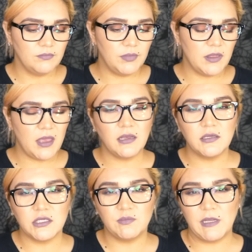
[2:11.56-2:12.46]
But that could
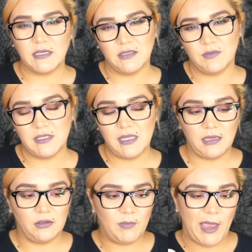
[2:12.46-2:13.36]
just be because it was in that
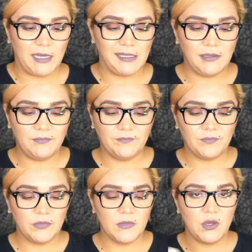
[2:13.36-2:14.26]
little baggie.
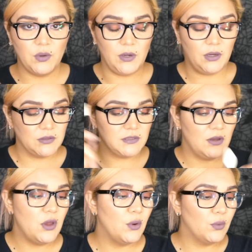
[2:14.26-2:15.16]
Who knows?
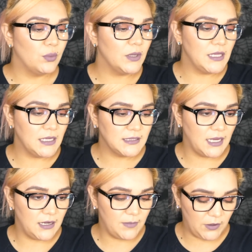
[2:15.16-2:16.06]
Really
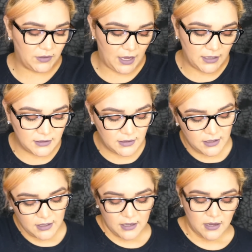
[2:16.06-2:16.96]
excited about that.
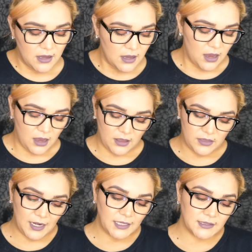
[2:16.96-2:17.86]

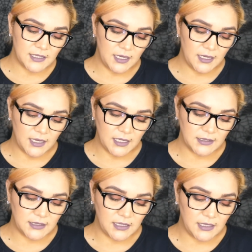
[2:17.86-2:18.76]
The next thing
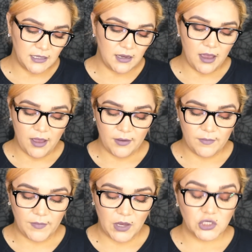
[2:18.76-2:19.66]
is the
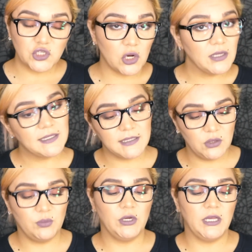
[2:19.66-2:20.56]
Charlotte
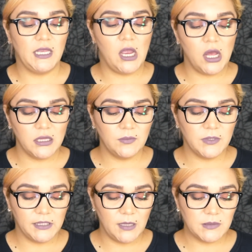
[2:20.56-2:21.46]
Tilbury
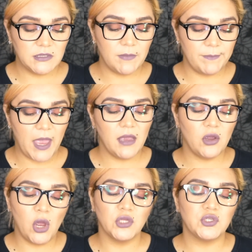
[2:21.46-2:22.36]
Hollywood Lips Matte
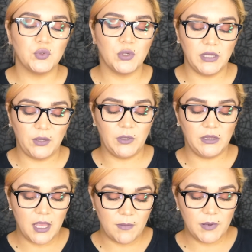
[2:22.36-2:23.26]
Contour Liquid
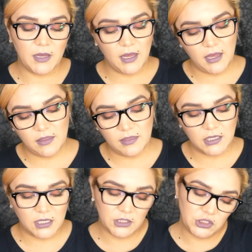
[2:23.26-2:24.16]
Lip in
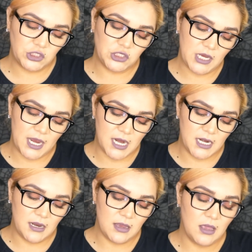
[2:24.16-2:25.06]
the
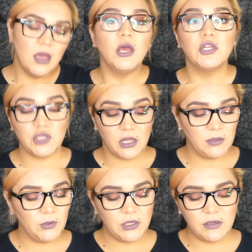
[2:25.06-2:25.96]
shade Dolly
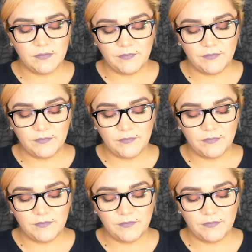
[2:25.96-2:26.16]
Bird.